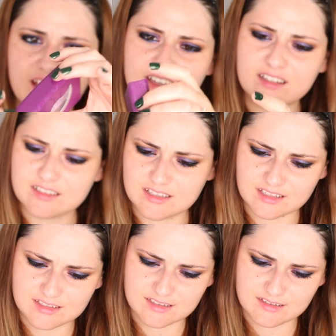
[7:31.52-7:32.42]
and
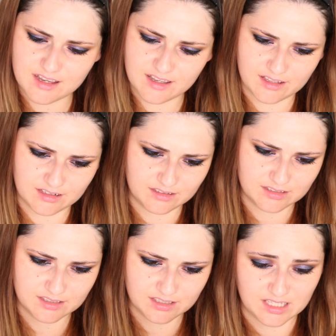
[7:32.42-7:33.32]
the style,
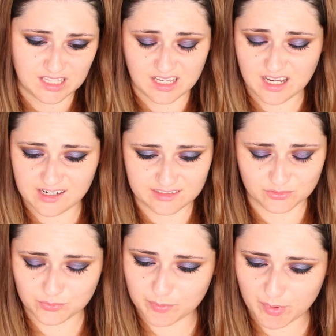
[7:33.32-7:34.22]
I
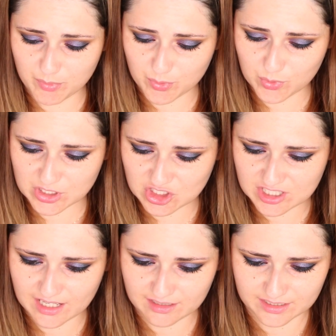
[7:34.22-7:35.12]
don't remember which
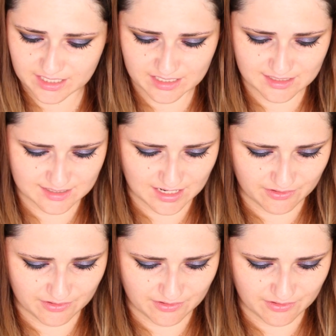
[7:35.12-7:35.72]
style it is.